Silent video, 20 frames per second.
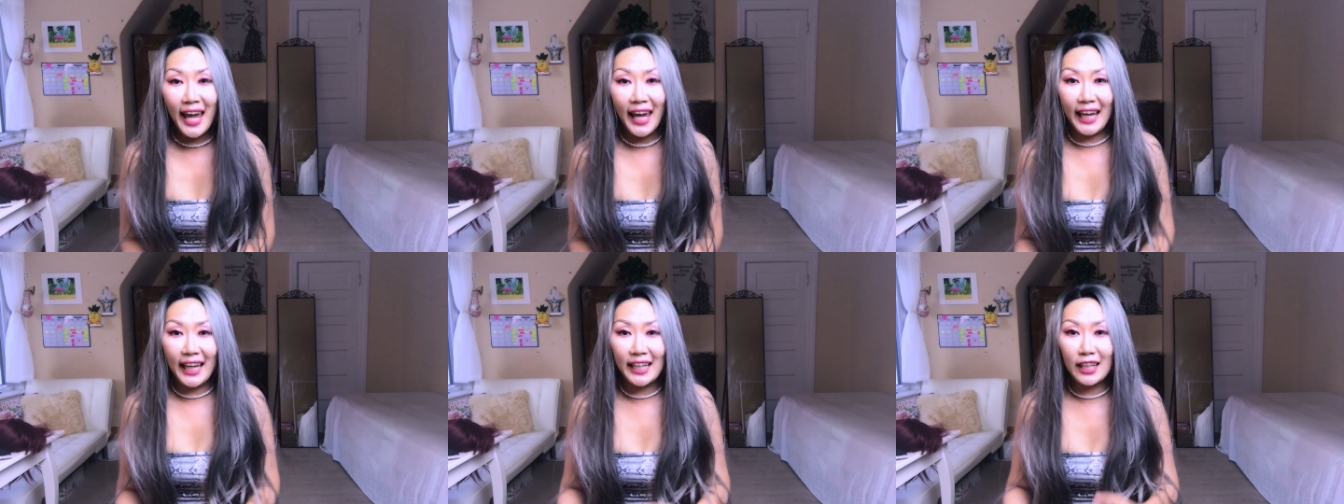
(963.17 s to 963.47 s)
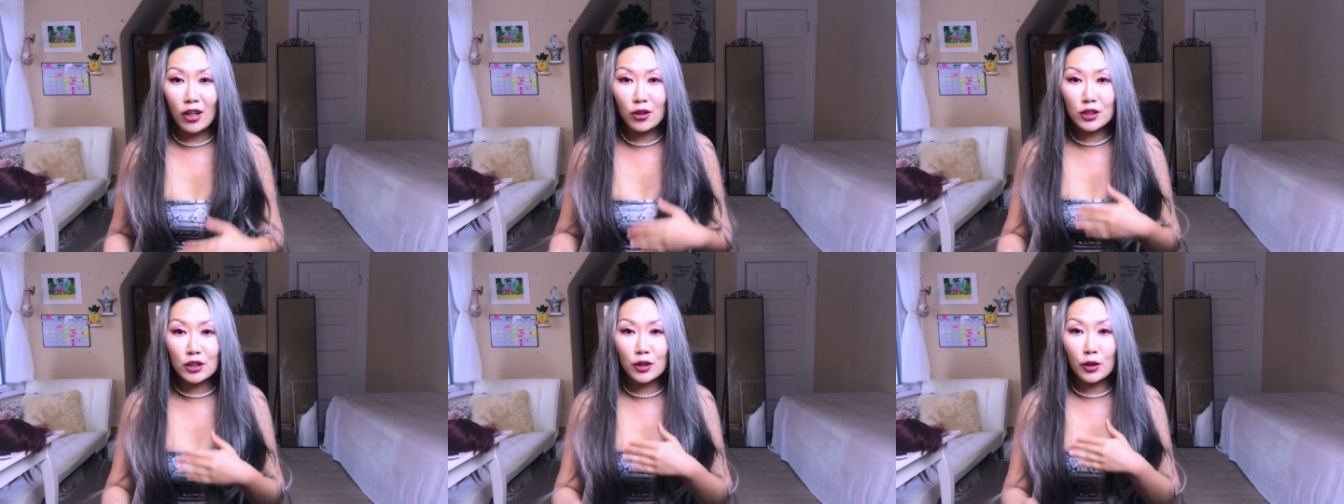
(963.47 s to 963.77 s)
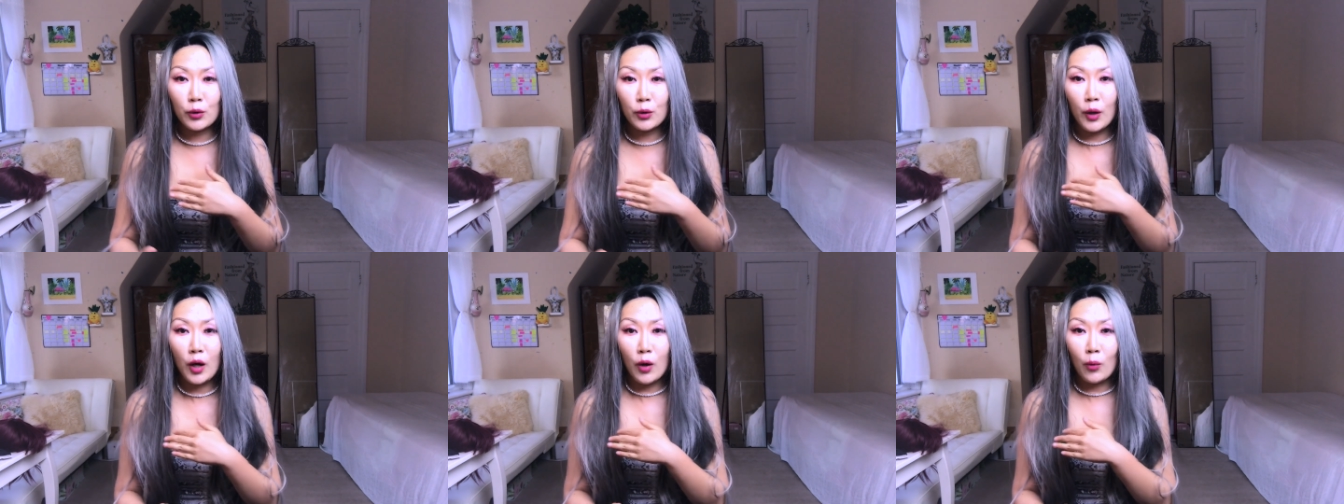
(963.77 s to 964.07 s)
and
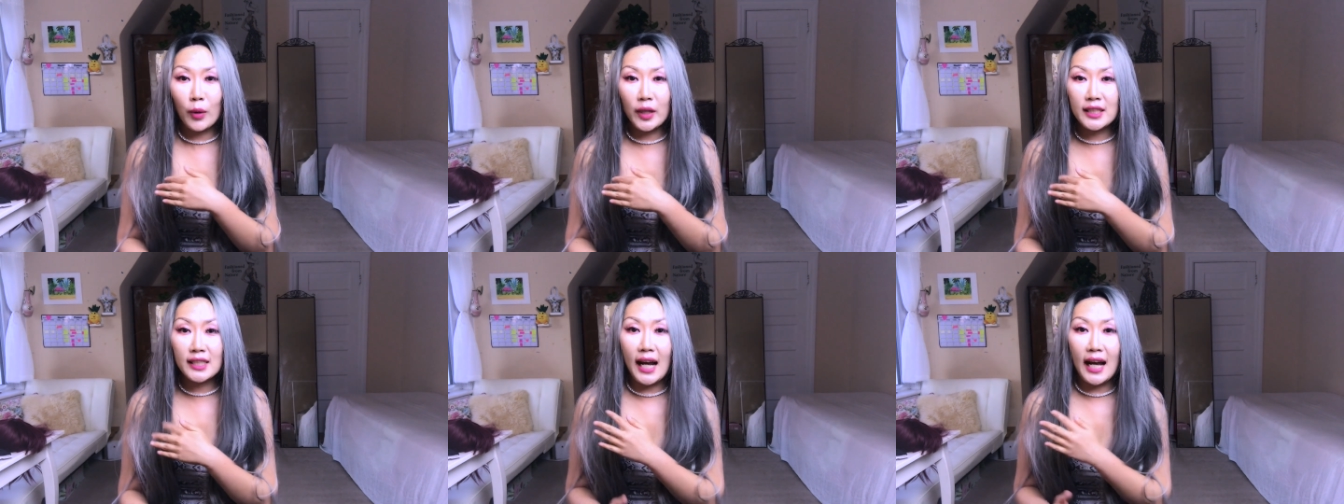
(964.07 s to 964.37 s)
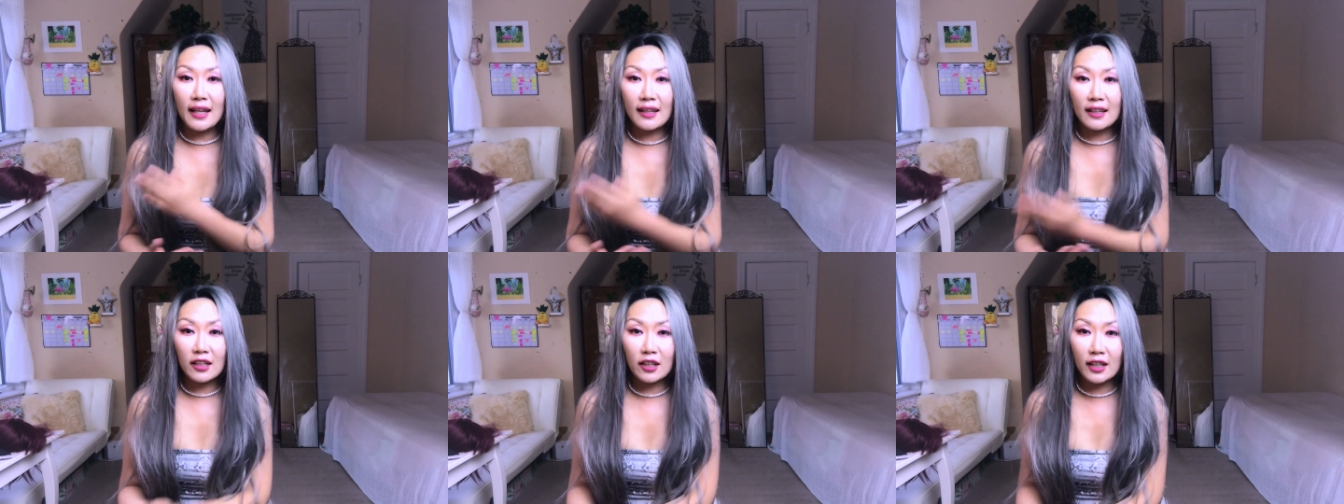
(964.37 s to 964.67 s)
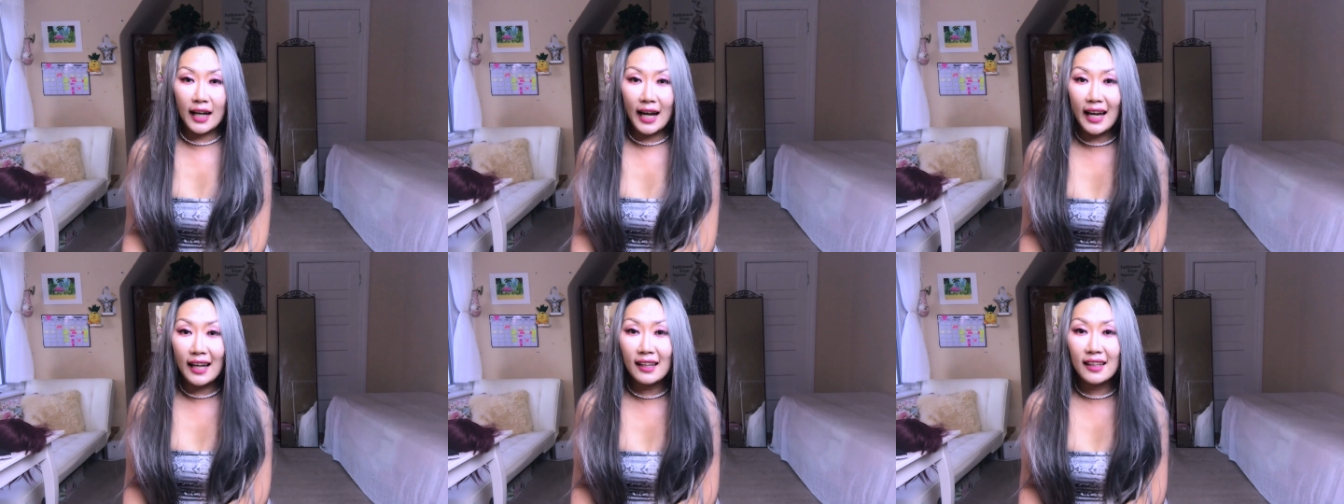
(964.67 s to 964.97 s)
also which
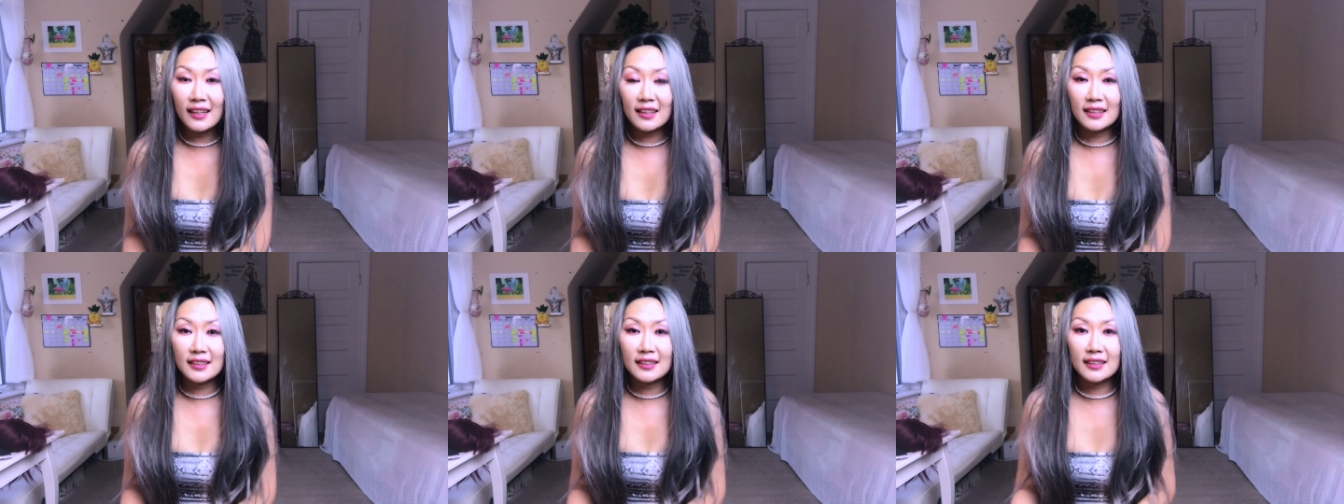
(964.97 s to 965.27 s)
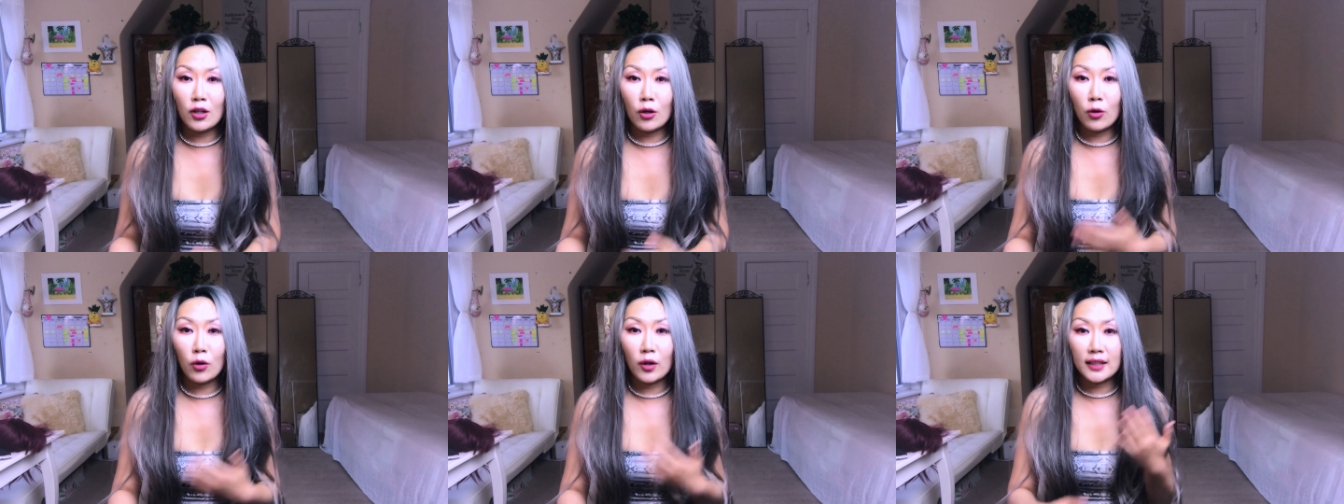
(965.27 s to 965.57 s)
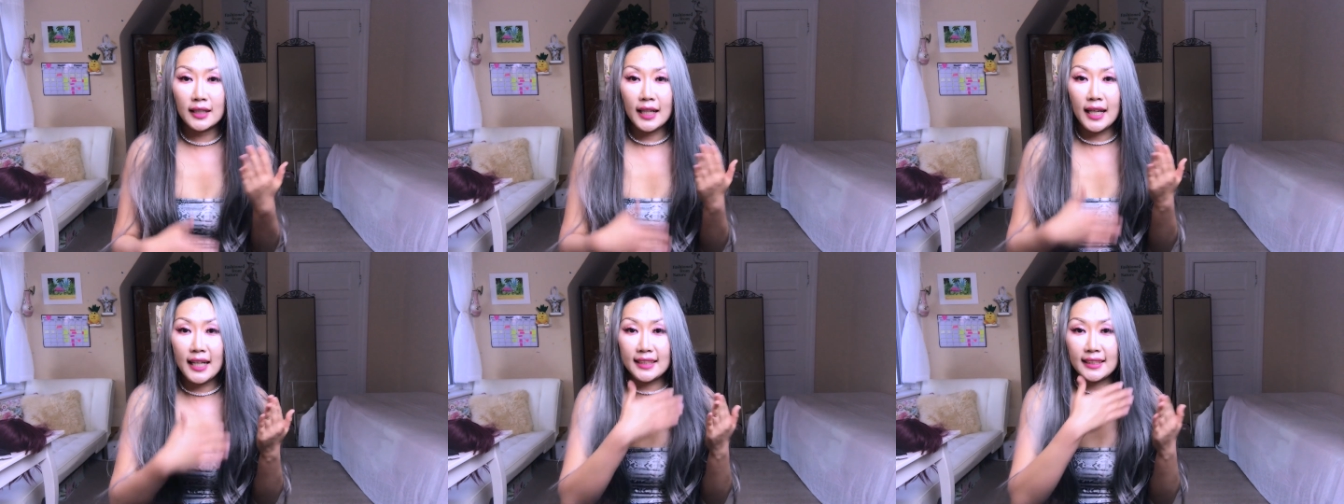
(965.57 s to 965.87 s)
other colors
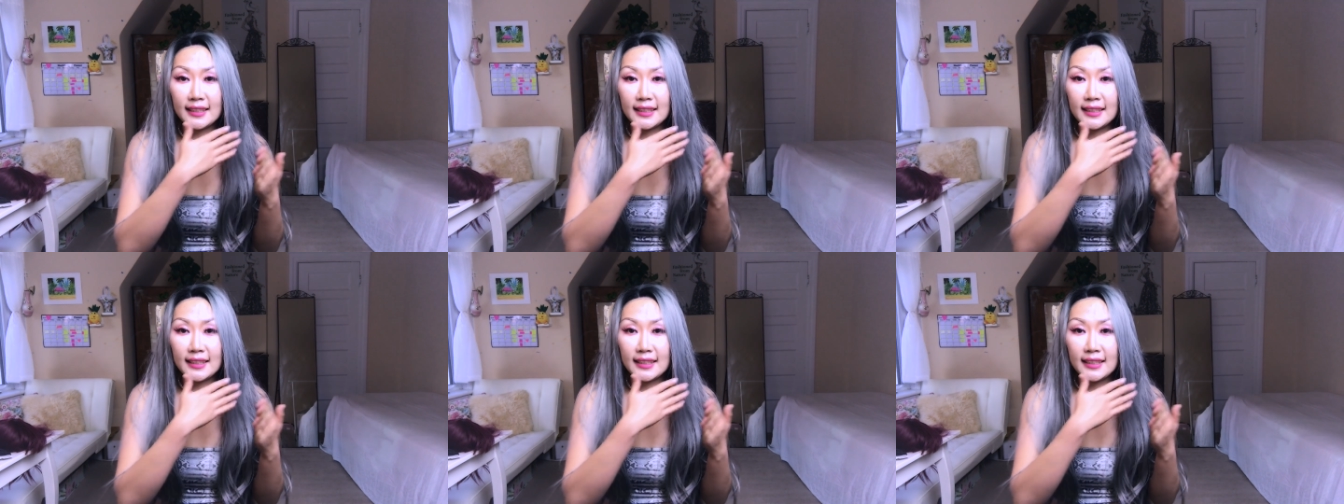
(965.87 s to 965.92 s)
or